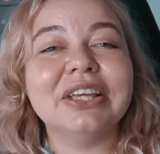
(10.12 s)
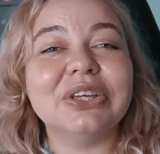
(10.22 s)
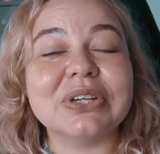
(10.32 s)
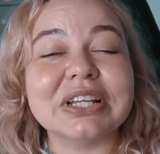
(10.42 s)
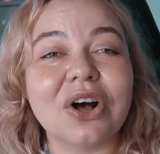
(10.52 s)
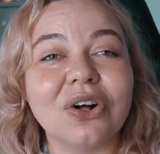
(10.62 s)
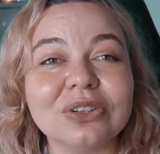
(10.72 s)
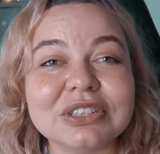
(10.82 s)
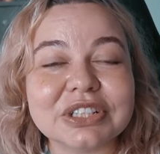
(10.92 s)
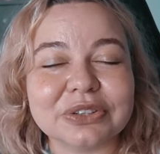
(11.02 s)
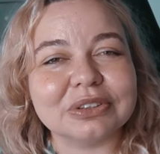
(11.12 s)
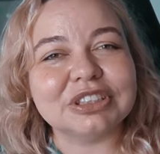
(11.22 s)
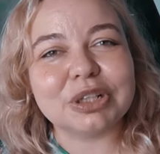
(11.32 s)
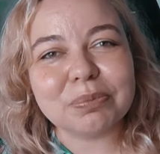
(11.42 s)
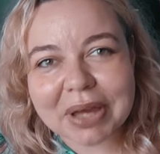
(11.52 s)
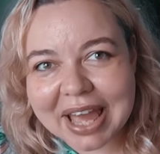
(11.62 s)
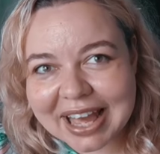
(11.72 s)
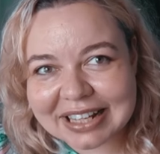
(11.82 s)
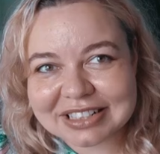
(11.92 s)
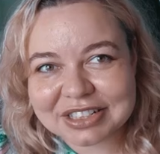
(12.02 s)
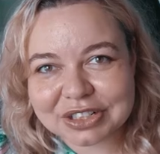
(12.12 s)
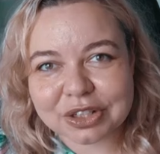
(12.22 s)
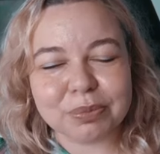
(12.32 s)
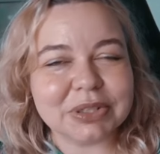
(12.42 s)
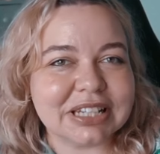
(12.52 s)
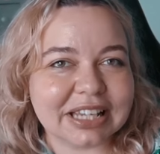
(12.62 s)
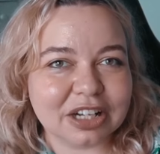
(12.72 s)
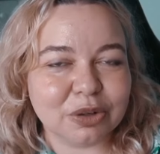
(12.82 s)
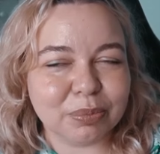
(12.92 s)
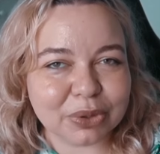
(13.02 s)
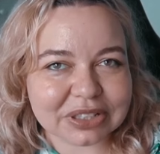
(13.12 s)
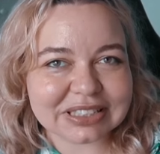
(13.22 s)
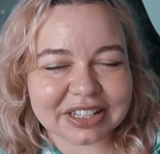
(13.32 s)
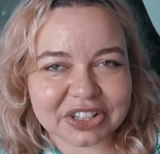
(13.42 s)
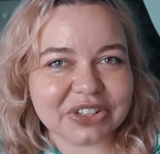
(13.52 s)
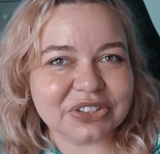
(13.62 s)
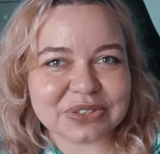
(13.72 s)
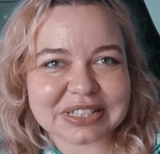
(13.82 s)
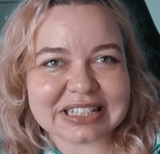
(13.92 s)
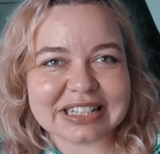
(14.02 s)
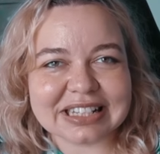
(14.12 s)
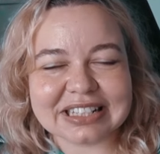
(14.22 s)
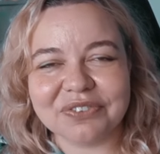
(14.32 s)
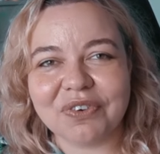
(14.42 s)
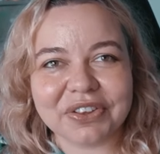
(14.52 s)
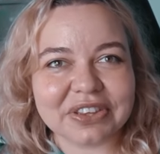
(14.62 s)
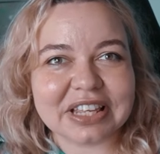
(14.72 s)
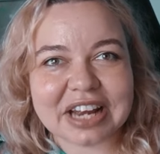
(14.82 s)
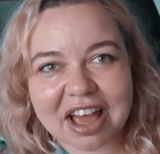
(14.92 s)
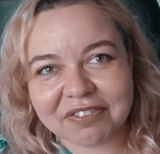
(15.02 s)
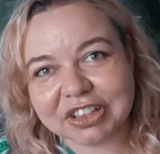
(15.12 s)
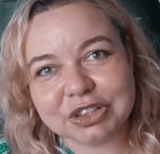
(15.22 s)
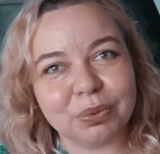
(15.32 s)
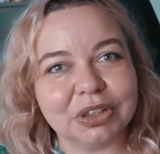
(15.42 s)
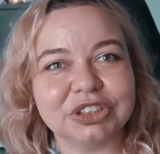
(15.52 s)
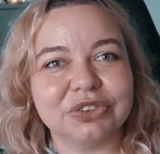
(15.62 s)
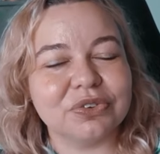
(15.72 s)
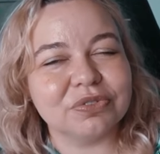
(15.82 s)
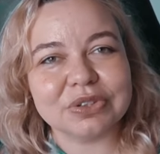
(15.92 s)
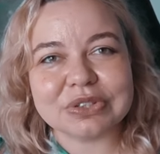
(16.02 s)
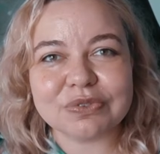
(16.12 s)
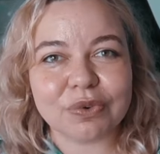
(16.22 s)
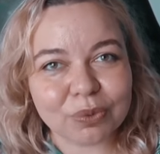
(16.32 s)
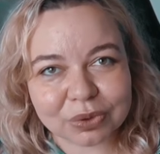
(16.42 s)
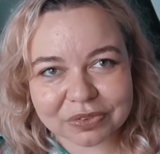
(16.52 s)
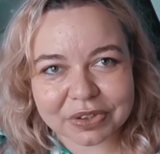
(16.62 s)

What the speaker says: You can also jump ahead to the particular books that you're interested in rather than having to watch reviews for all of